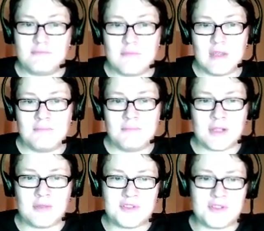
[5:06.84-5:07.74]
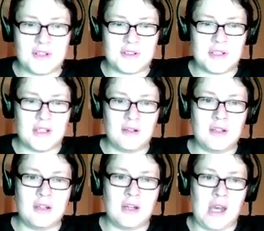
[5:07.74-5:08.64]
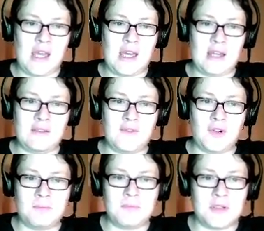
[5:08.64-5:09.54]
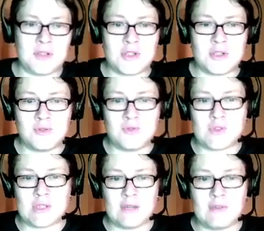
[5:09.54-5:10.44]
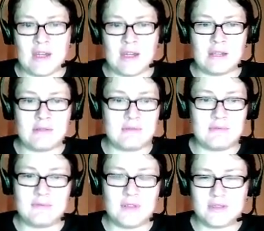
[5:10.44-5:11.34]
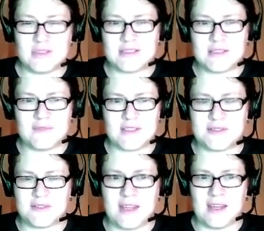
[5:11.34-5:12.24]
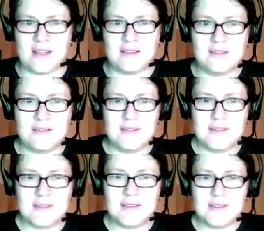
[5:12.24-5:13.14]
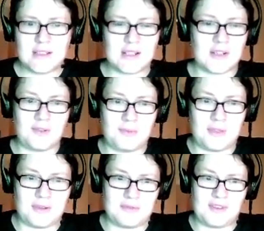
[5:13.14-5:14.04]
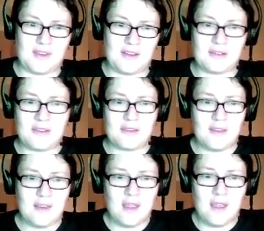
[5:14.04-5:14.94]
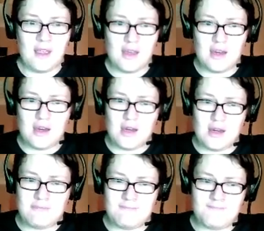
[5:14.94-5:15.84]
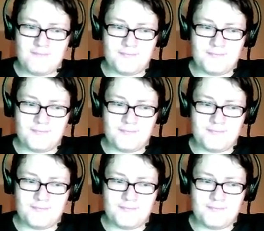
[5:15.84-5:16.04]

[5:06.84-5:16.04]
ambiguous genitalia. I had development issues. I've had lots of this or that. That goes with intersex. Um,